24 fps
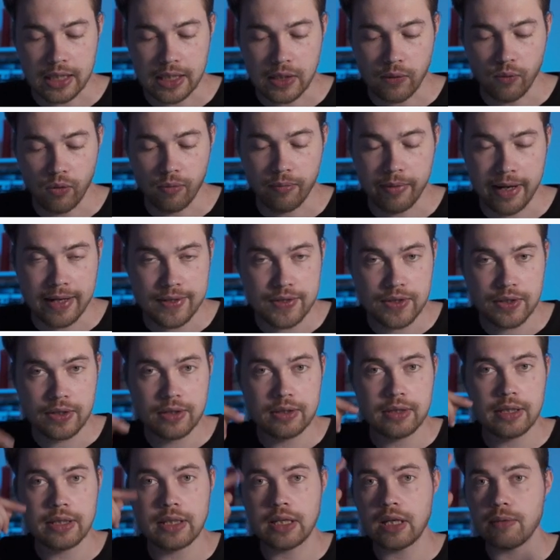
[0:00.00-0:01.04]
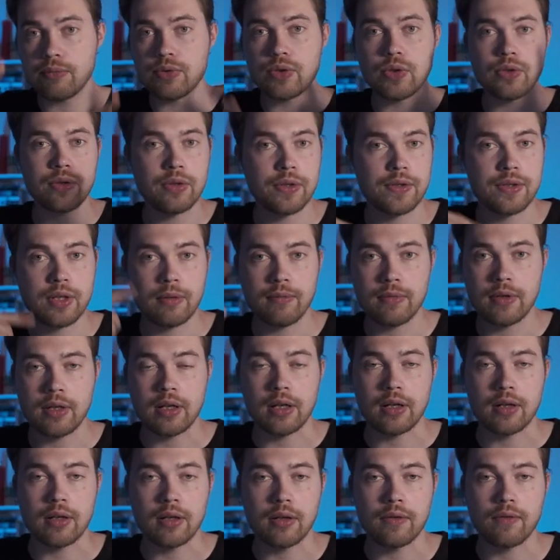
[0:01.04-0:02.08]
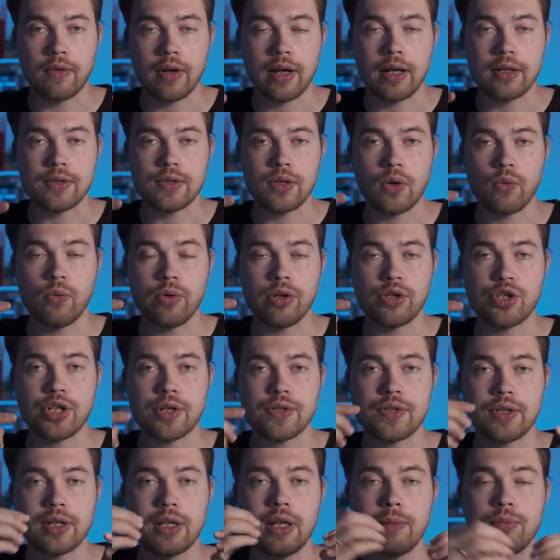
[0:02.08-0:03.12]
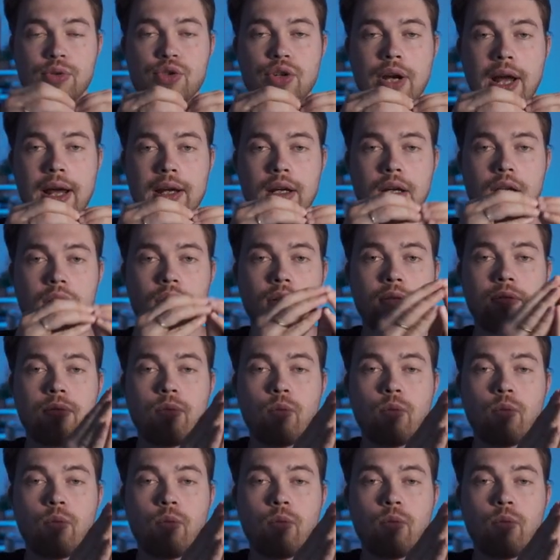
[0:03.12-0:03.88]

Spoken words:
we basically keep doing the same thing, right? So we just keep tracking of